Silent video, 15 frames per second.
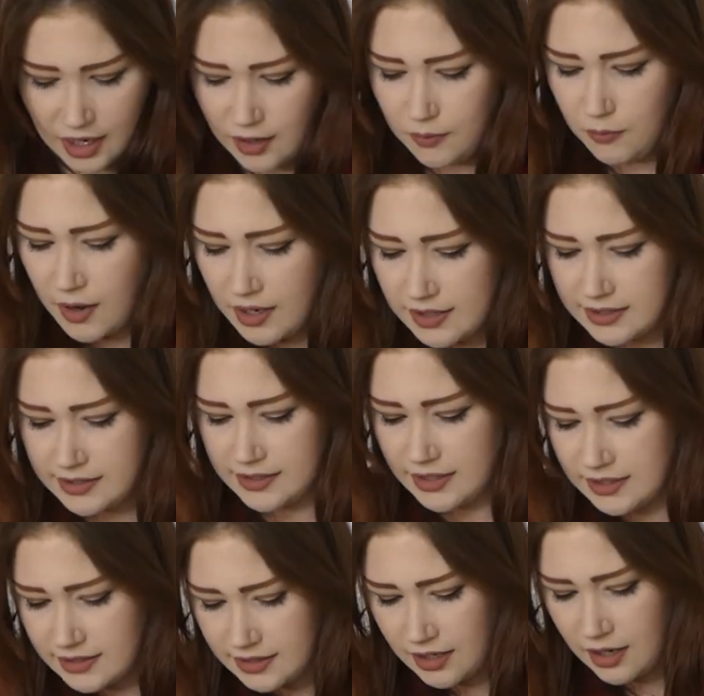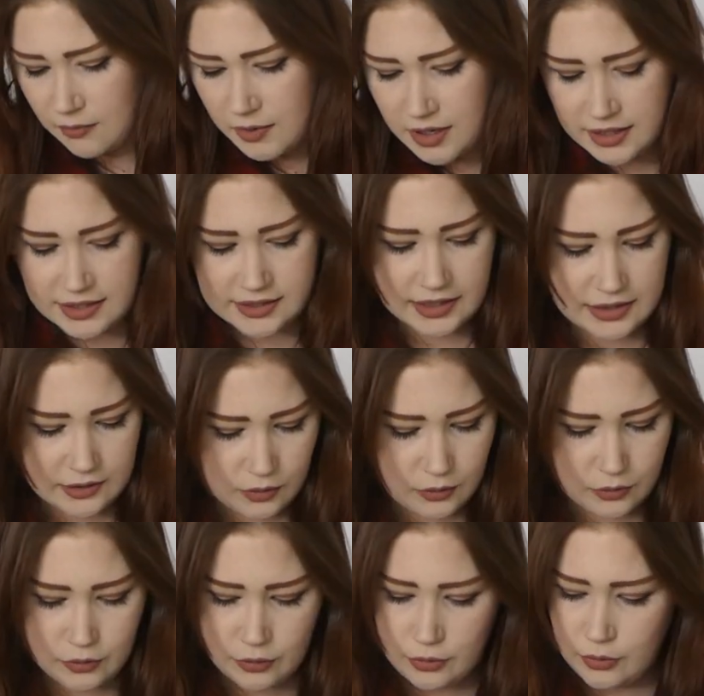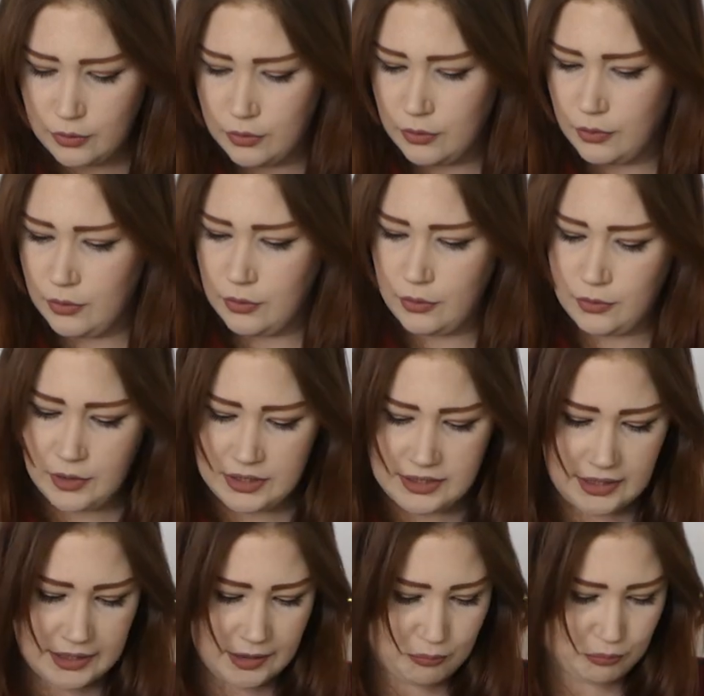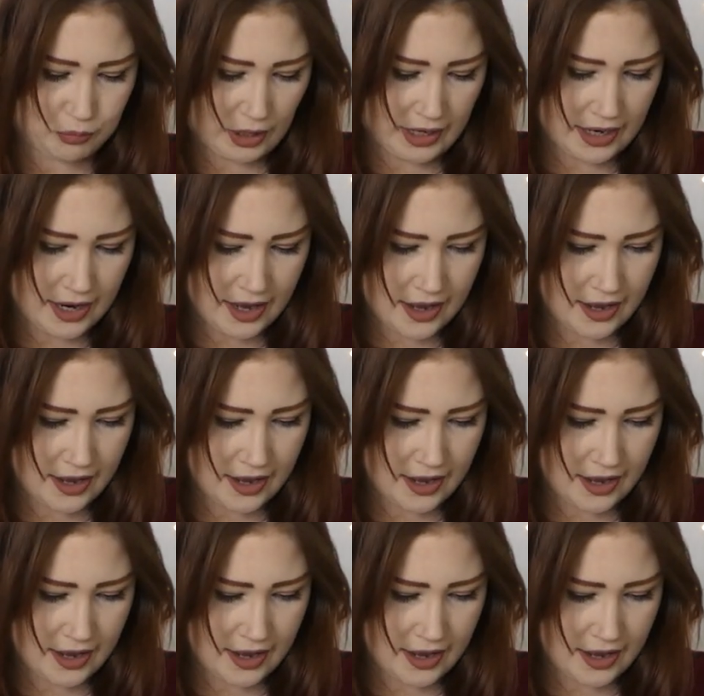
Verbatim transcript: What is this? Oh, what is this? Ooh, it's like a brown.